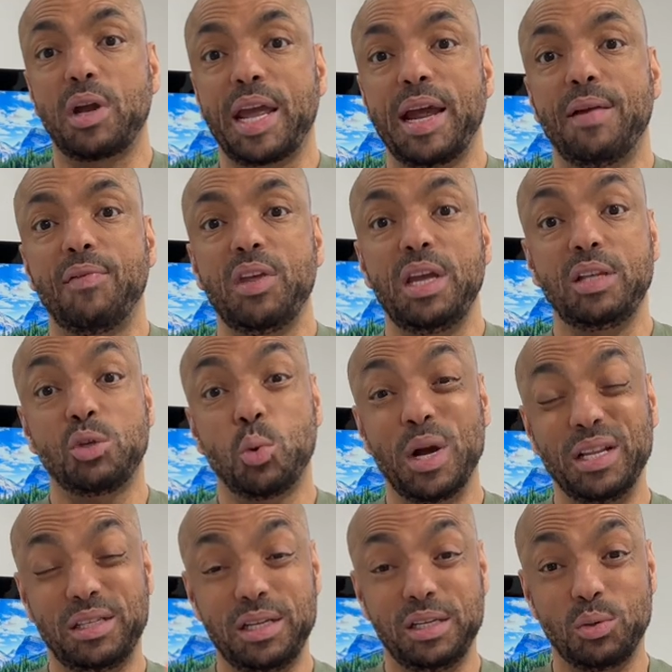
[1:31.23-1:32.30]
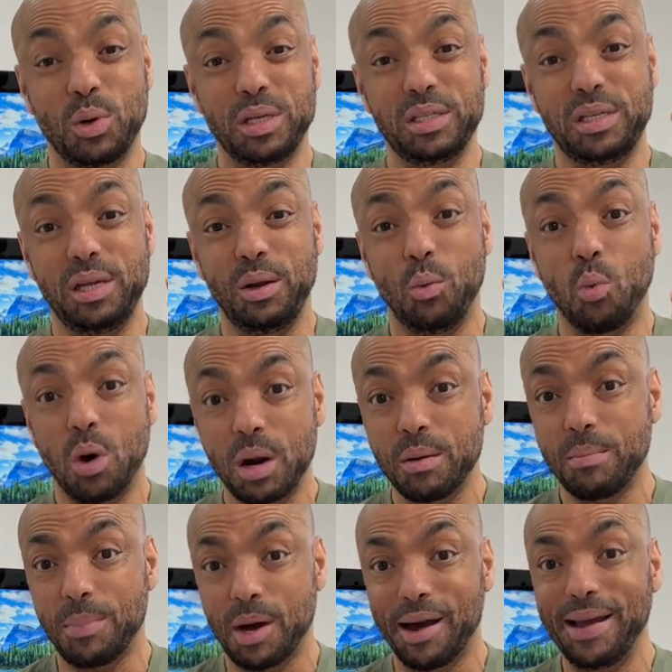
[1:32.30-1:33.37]
get the
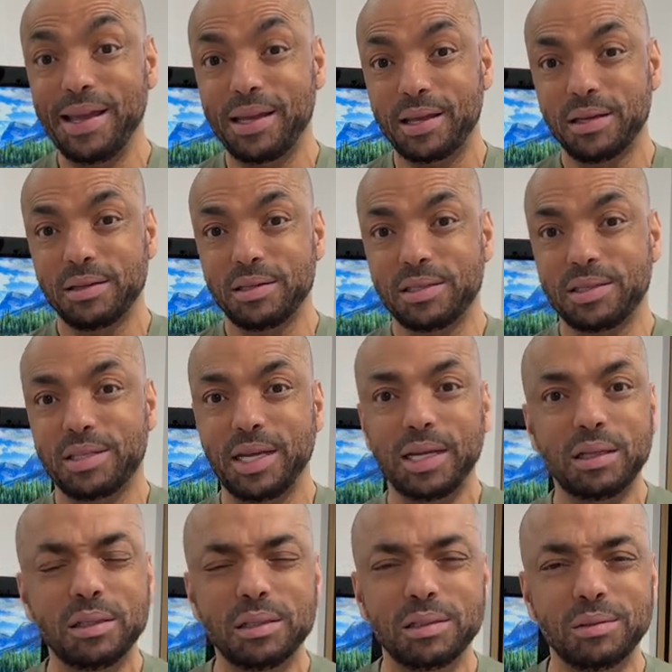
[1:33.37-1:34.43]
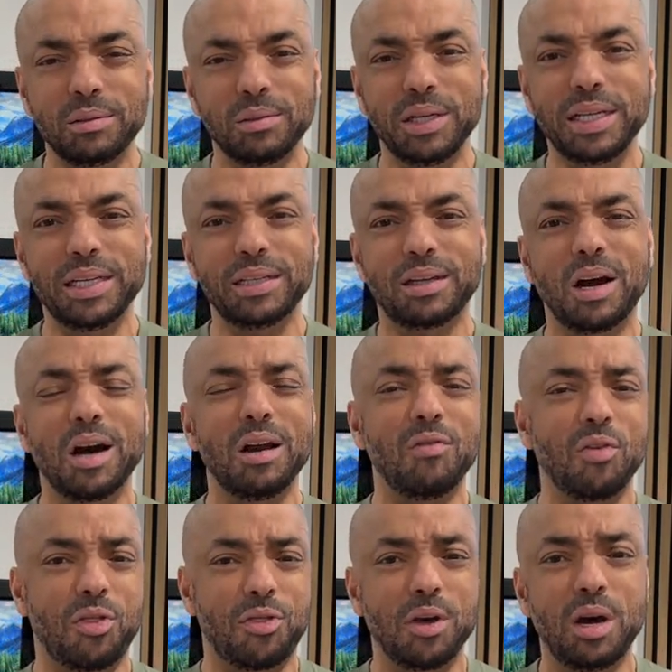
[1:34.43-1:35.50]
2021 bike still. We're kind of
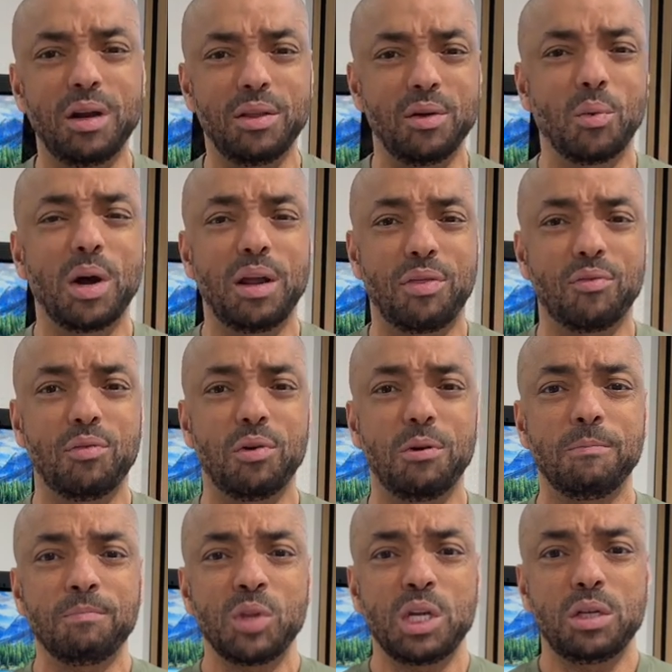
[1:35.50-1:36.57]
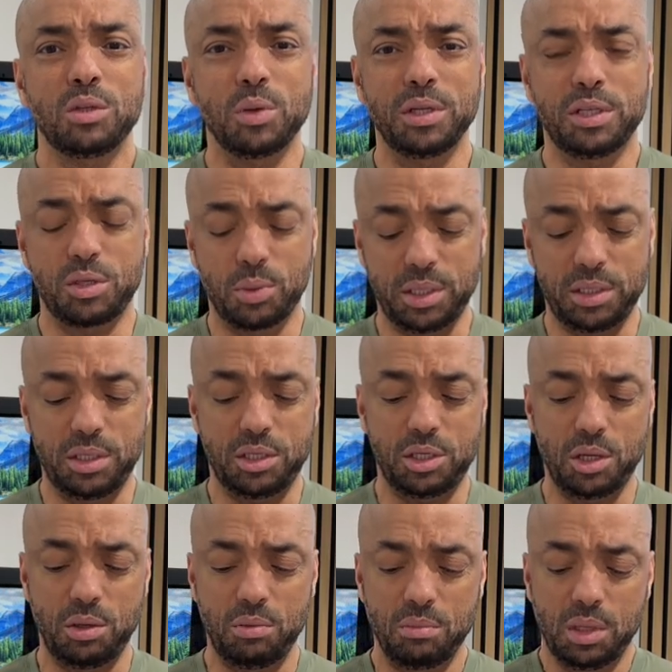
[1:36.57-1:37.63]
a third of the way through
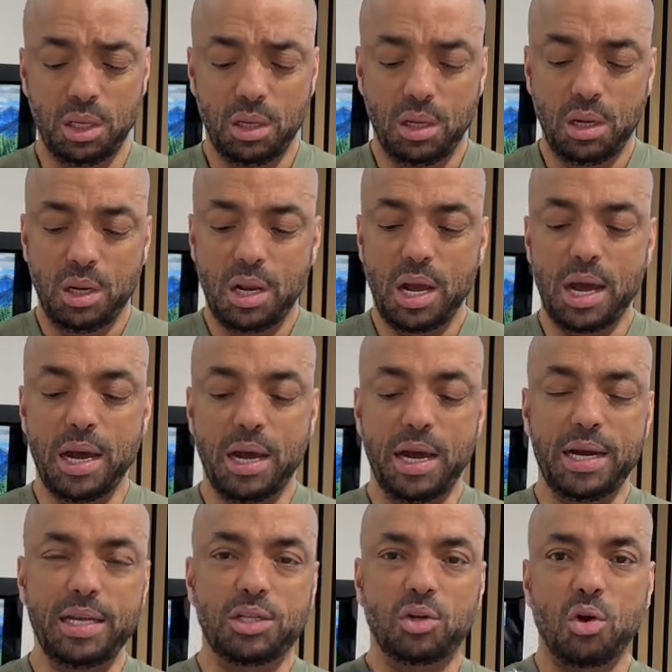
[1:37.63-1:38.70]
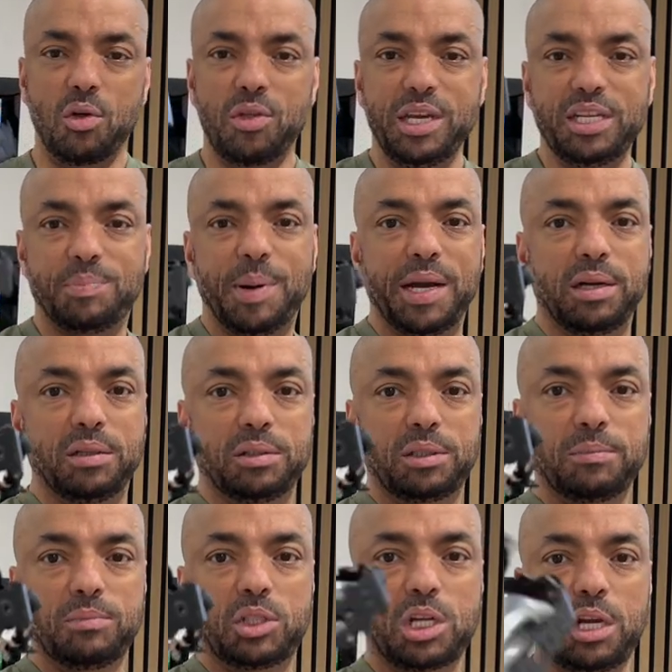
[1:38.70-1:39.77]
2022. And it's got these pedals.
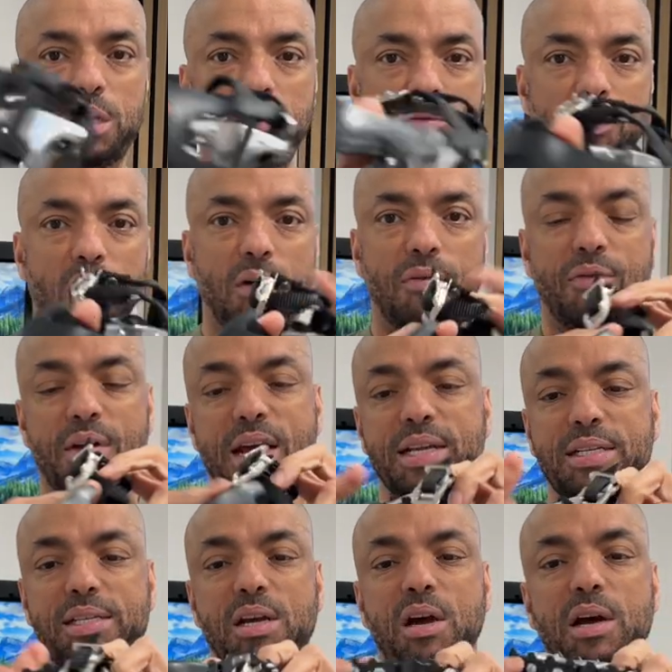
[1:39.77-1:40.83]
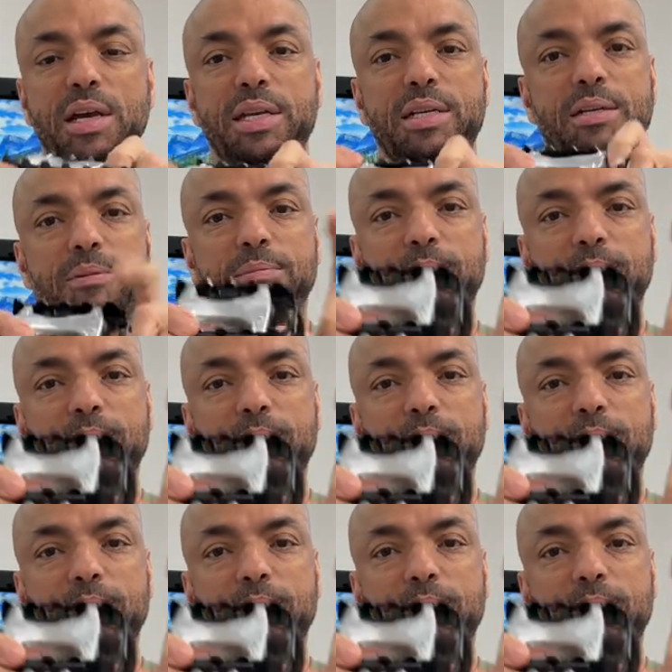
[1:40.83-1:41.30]
So you've got a flat side